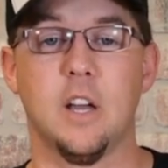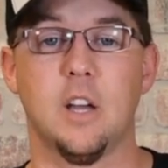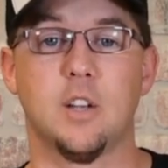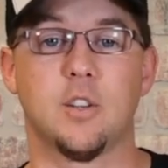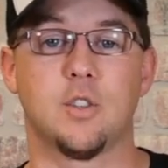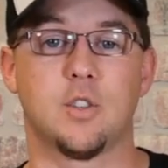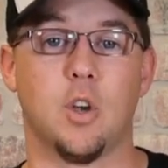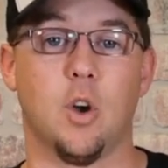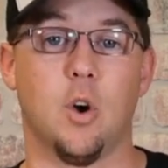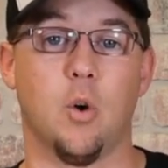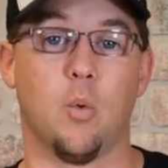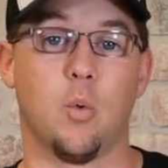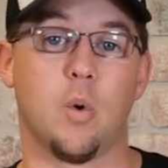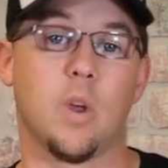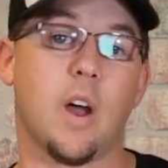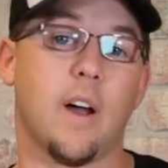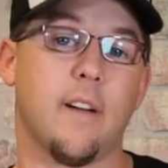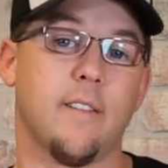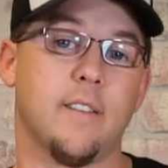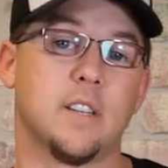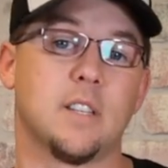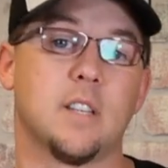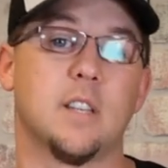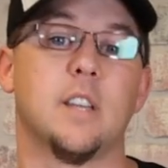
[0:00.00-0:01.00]
So we
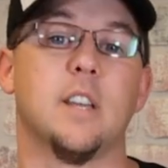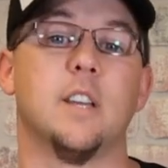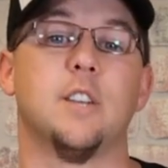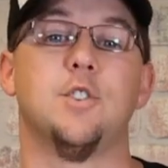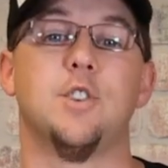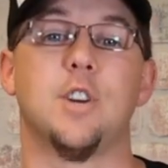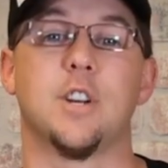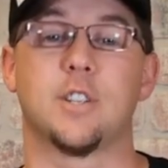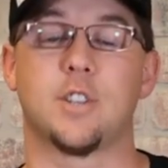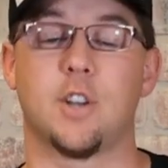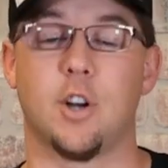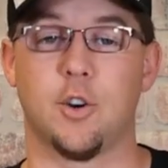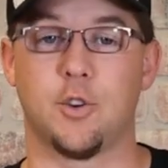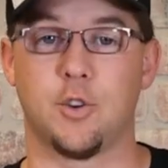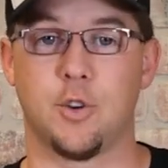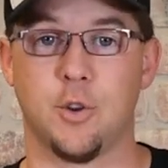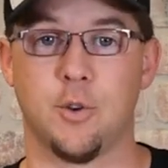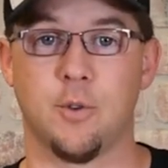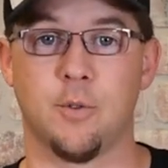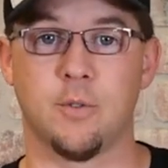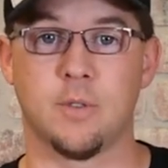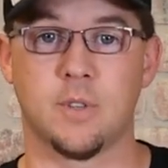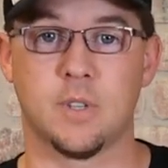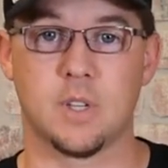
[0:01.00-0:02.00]
obviously adjust our
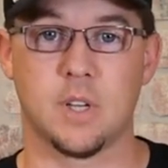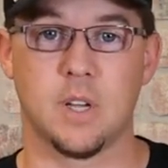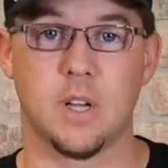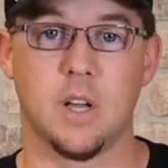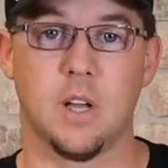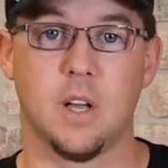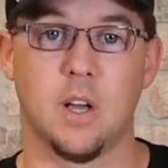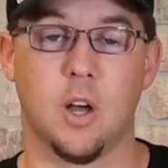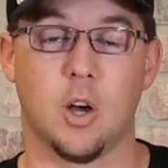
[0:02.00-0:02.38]
tunes